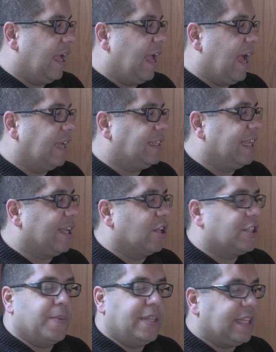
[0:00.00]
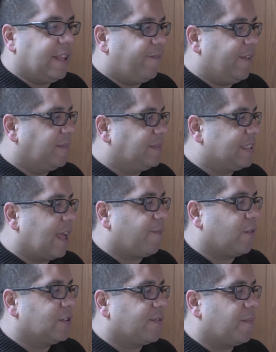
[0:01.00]
I think ultimately the film
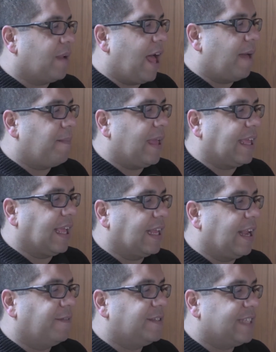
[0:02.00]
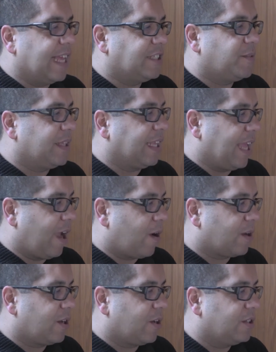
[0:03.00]
suffers from not making enough sense with the
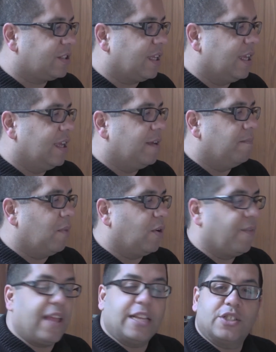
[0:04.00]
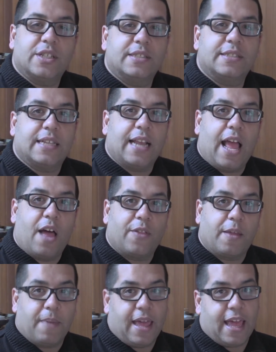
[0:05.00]
characters' motivations and how
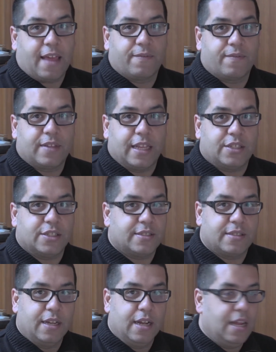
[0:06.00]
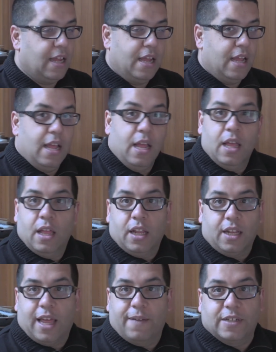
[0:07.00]
they behave. A
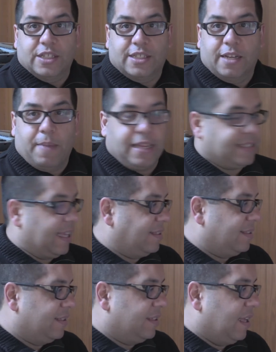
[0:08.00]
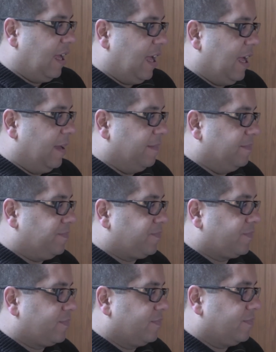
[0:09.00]
lot of it just didn't make sense.
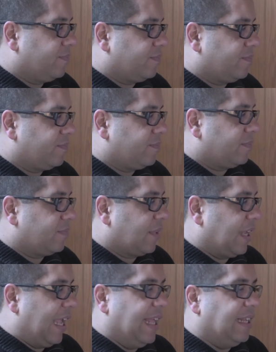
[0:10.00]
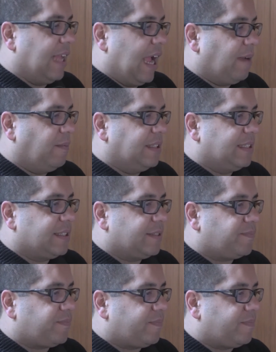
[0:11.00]
And I was
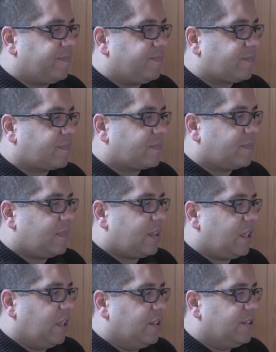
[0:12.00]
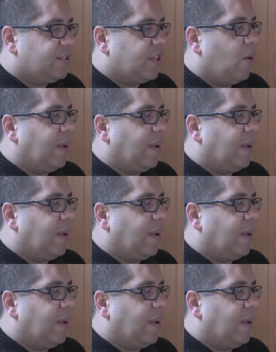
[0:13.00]
so